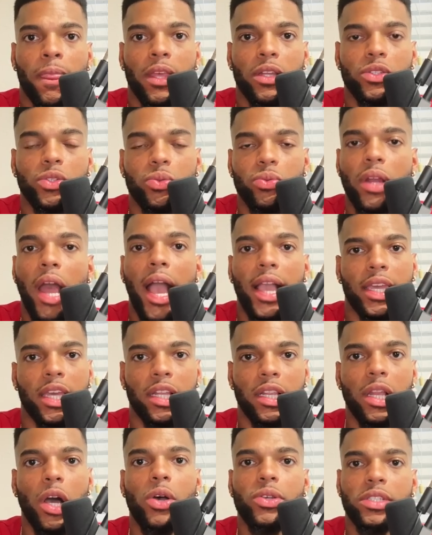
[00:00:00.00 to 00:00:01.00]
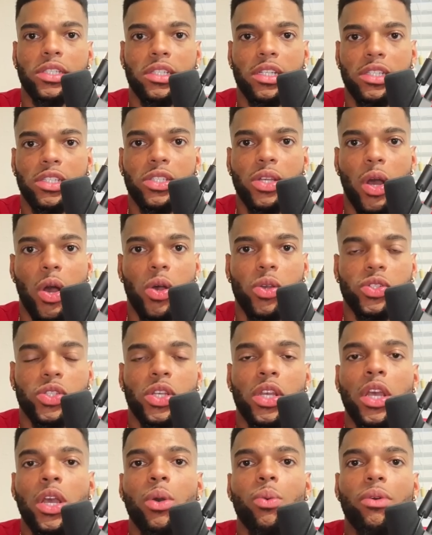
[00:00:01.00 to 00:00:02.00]
Do not get lost in the sauce
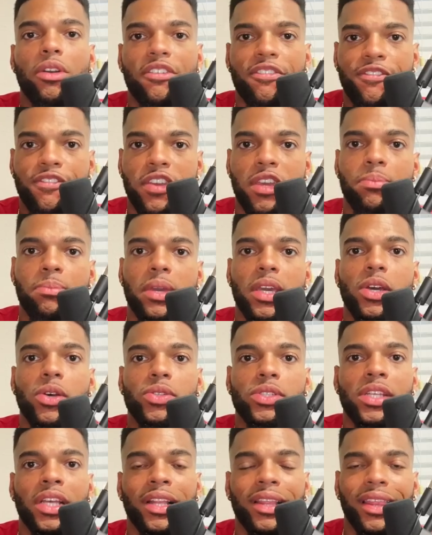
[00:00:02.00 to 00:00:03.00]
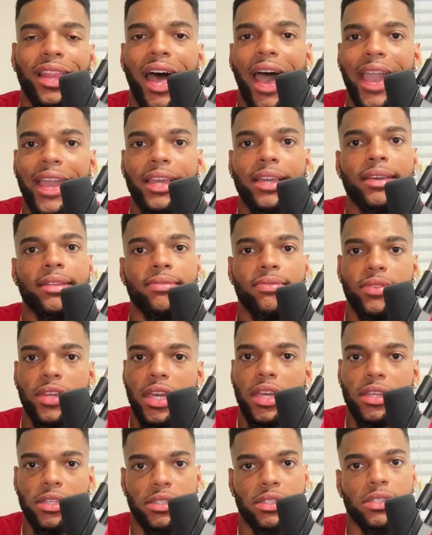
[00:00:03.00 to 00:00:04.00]
with females like
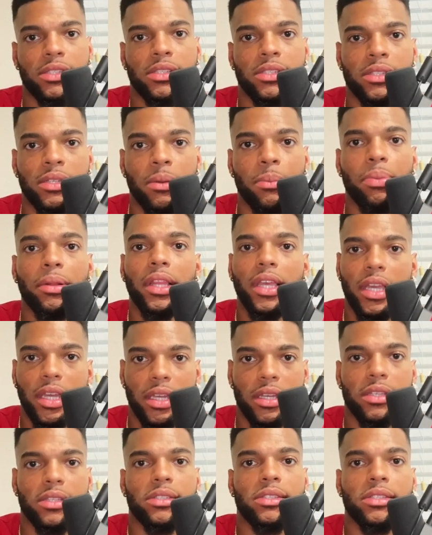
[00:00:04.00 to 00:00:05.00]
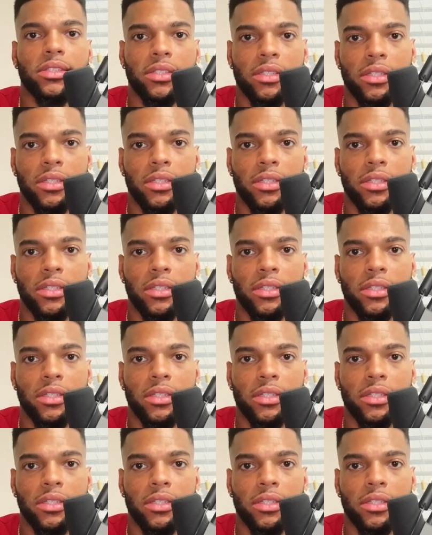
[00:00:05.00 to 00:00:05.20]
this, please.